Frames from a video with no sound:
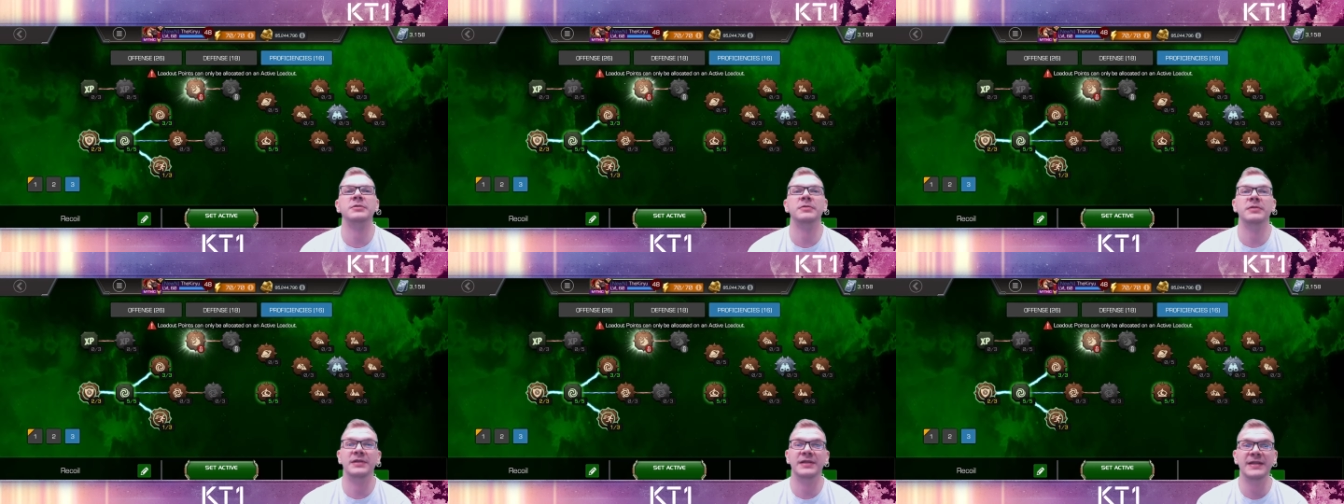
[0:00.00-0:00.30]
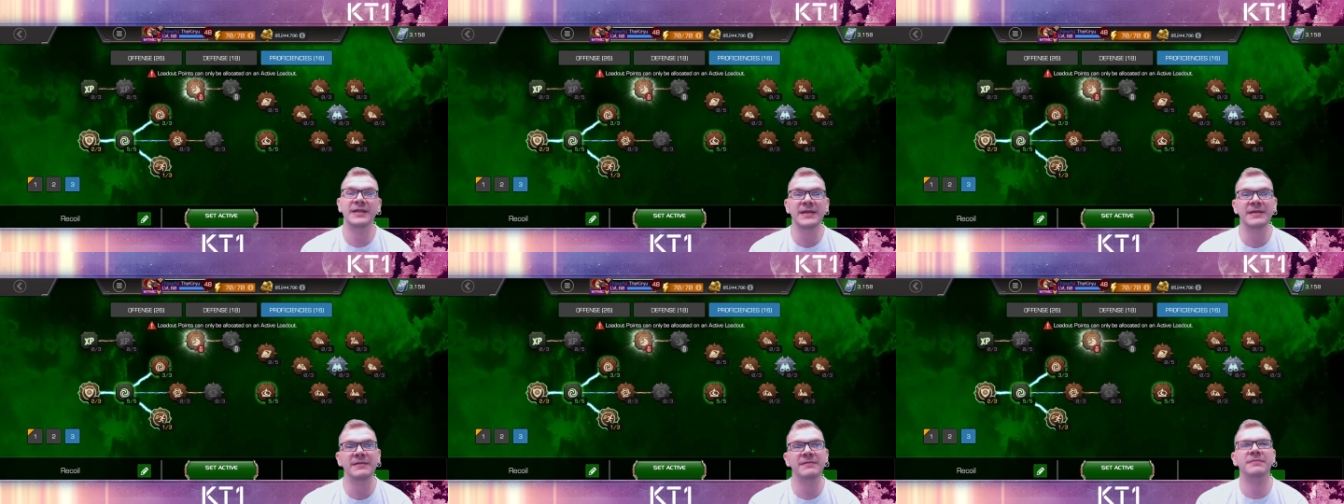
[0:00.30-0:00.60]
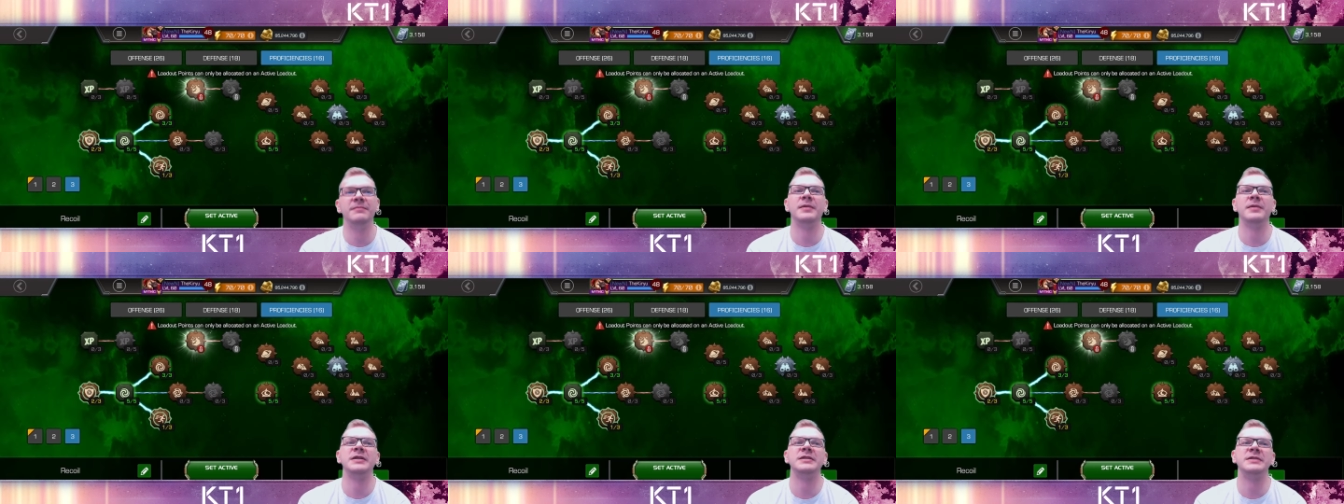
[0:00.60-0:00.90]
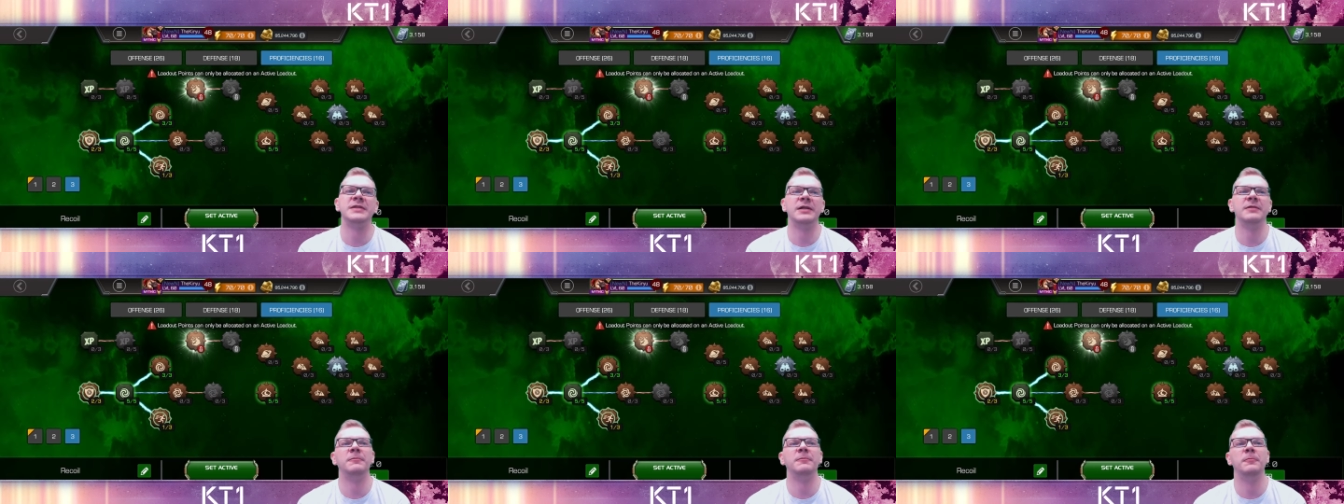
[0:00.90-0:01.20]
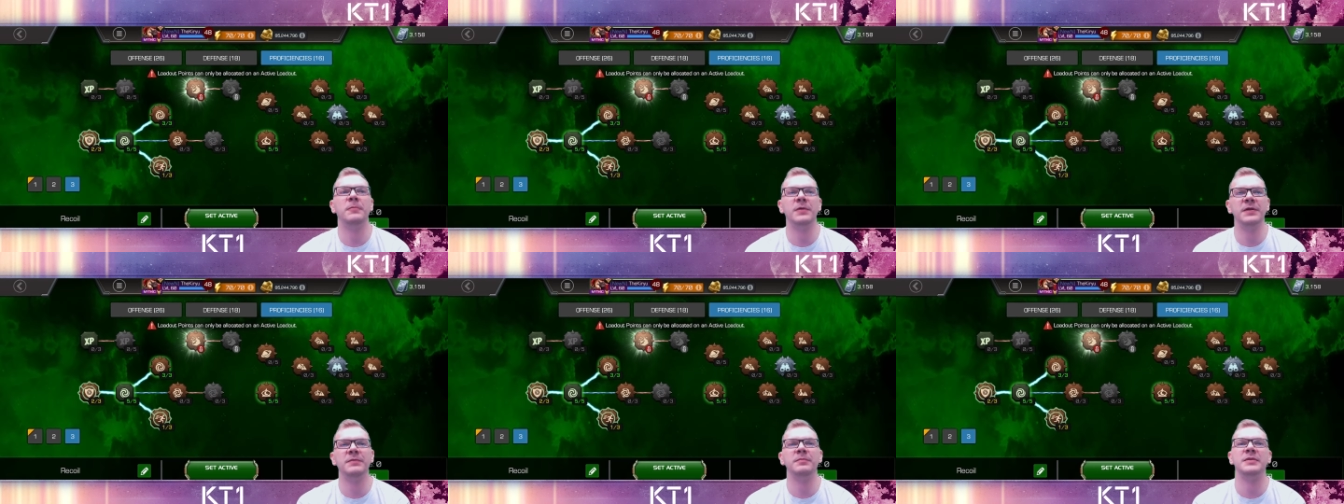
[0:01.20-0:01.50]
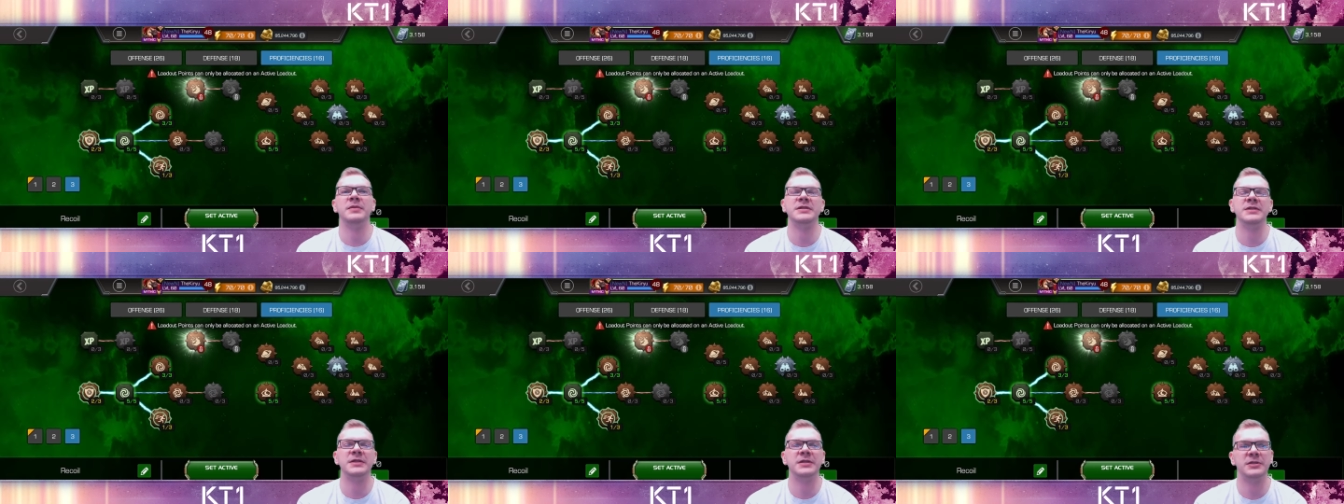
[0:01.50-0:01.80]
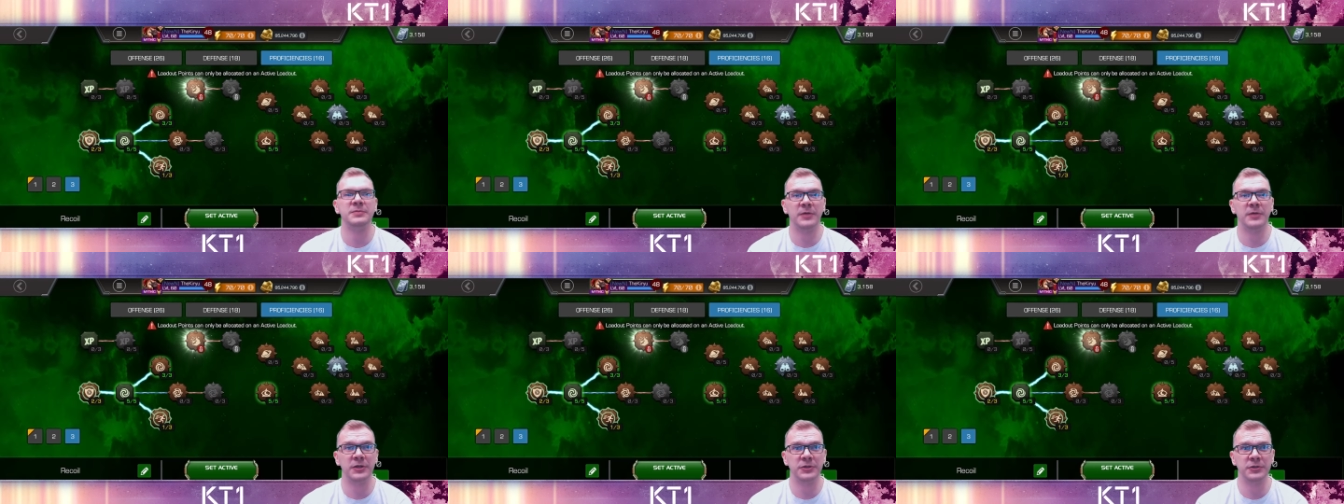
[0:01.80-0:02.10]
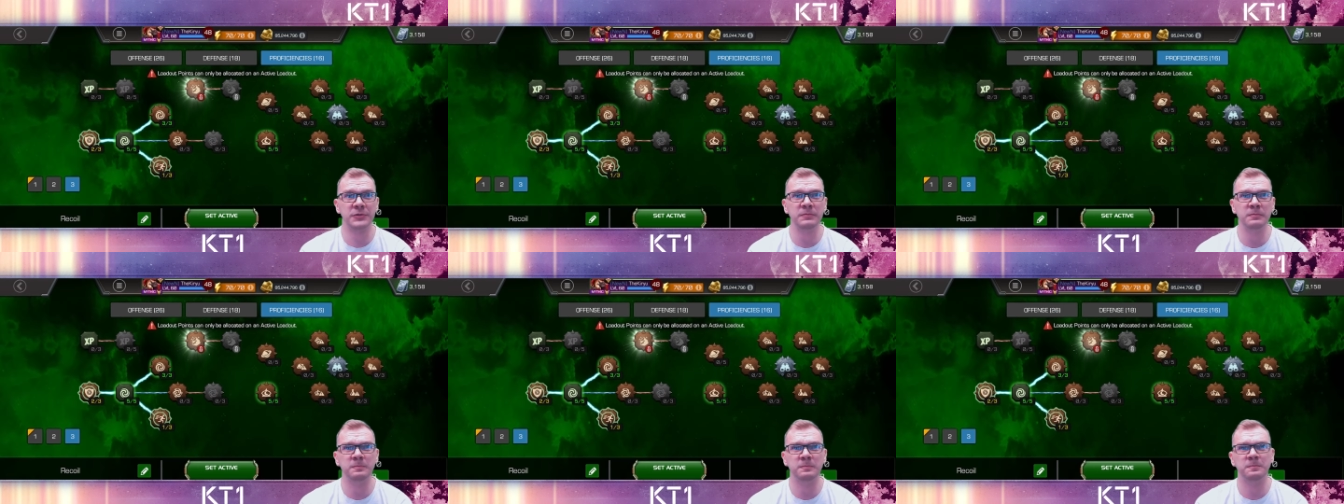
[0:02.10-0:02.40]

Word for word: to leave myself with mystic dispersion